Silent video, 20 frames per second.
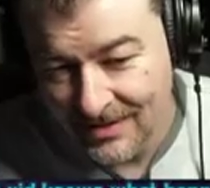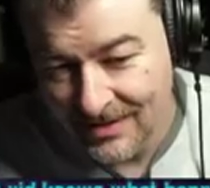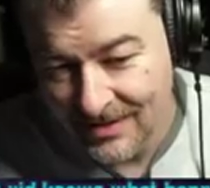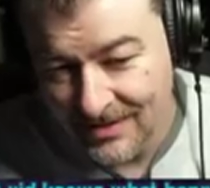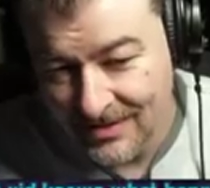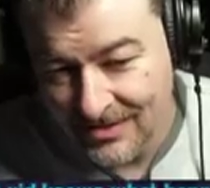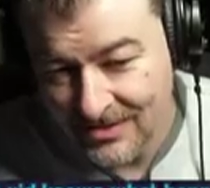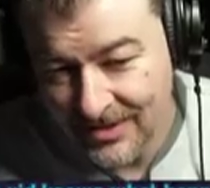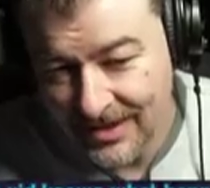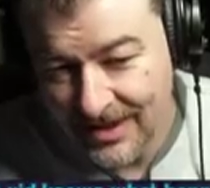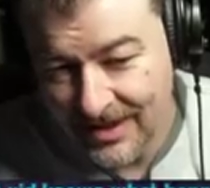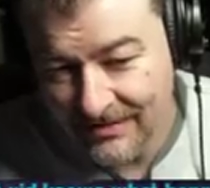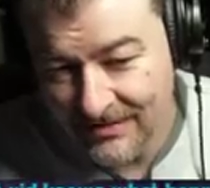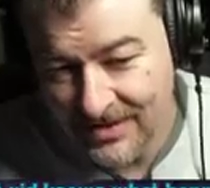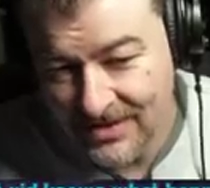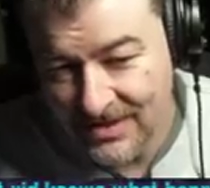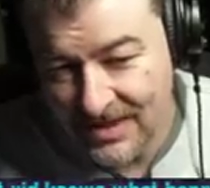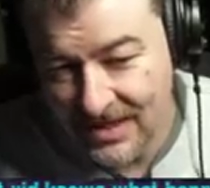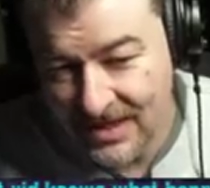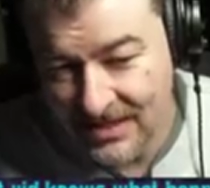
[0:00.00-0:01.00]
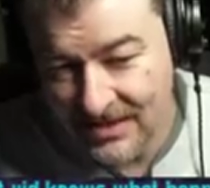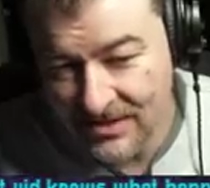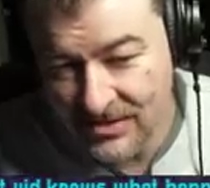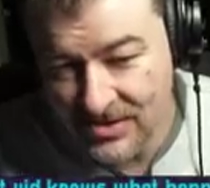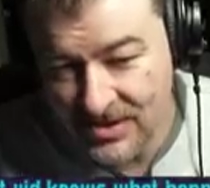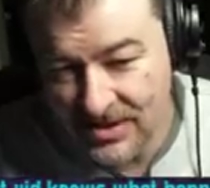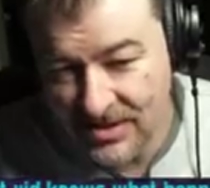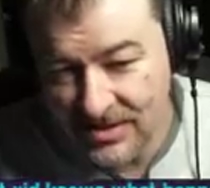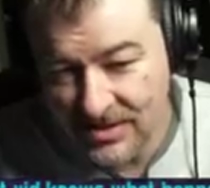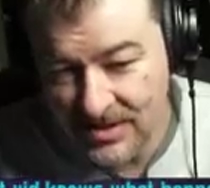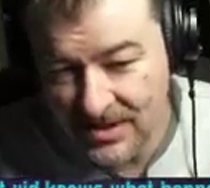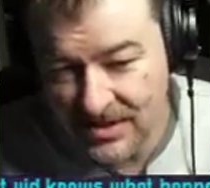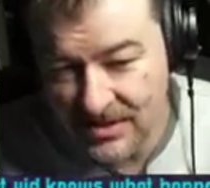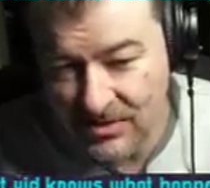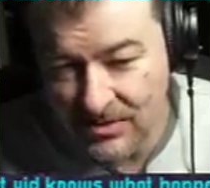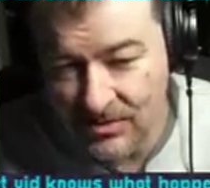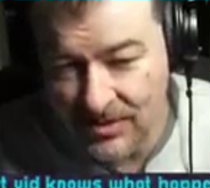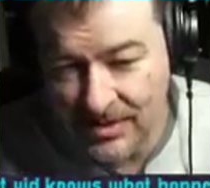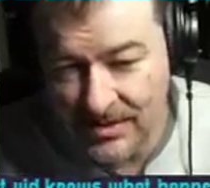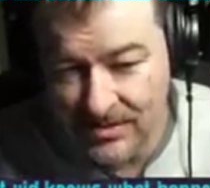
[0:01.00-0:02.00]
So I have to say, there's another
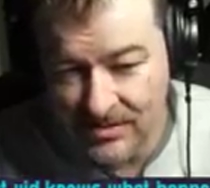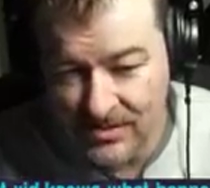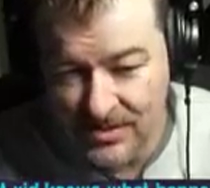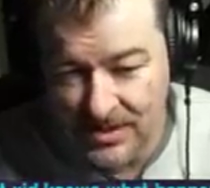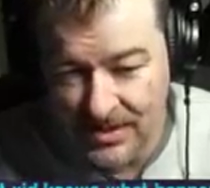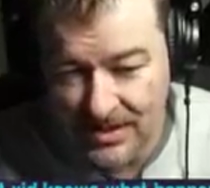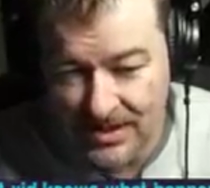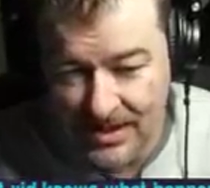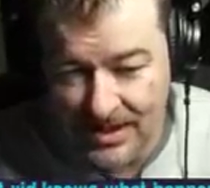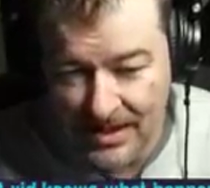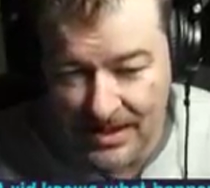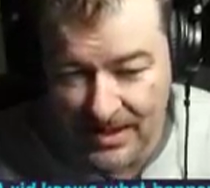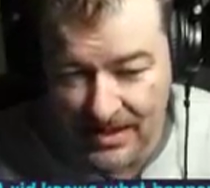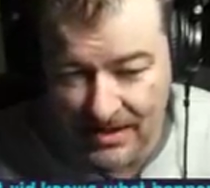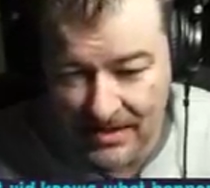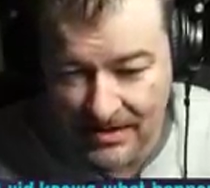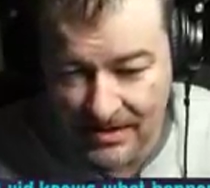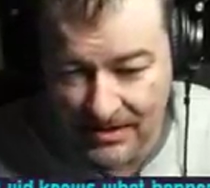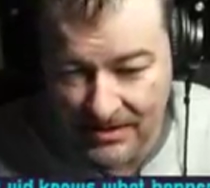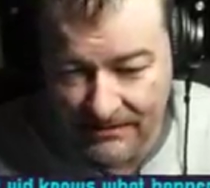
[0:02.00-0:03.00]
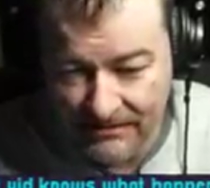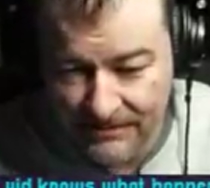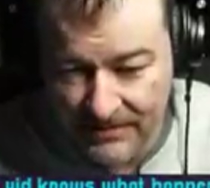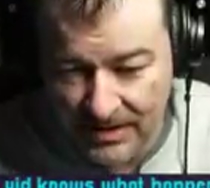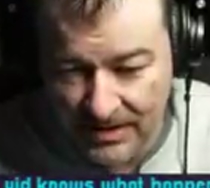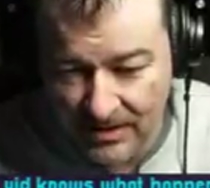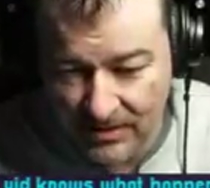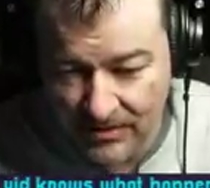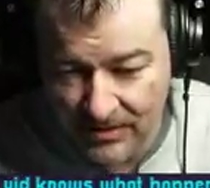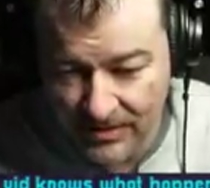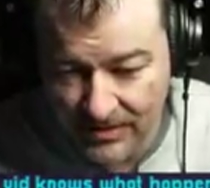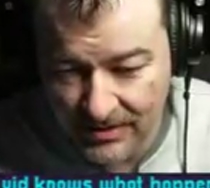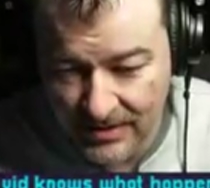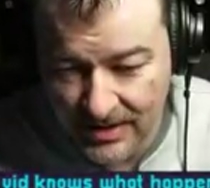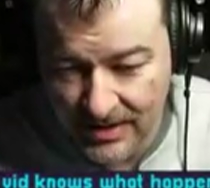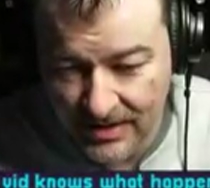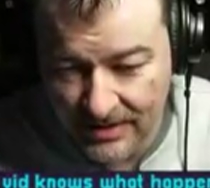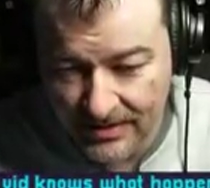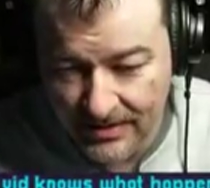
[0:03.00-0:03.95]
one, there's a guy, uh, follower that